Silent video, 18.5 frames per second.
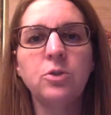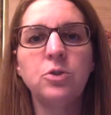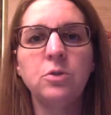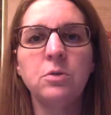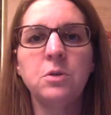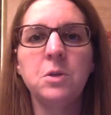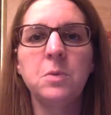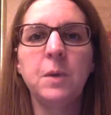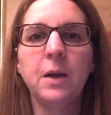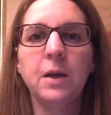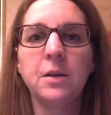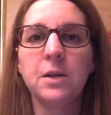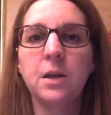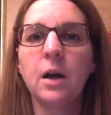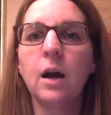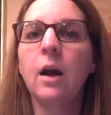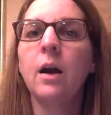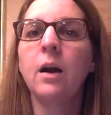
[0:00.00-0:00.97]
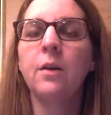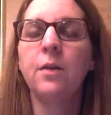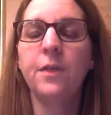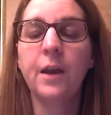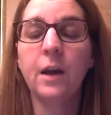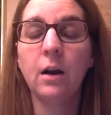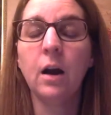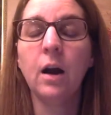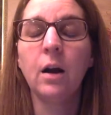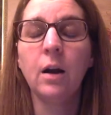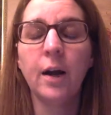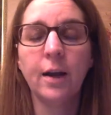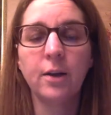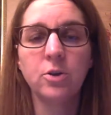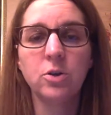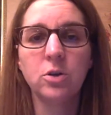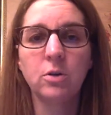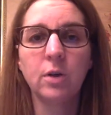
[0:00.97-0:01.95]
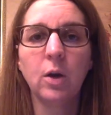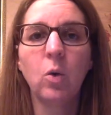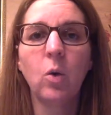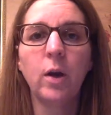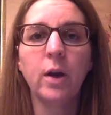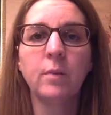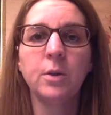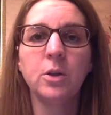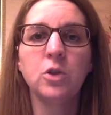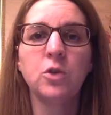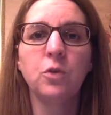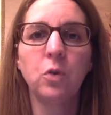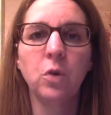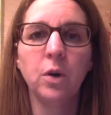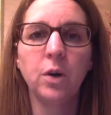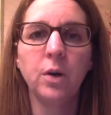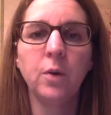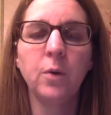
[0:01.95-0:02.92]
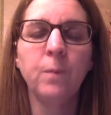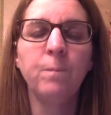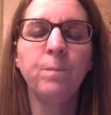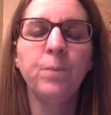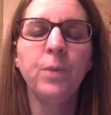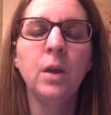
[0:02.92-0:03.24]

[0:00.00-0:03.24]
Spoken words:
students because there are extra requirements for you.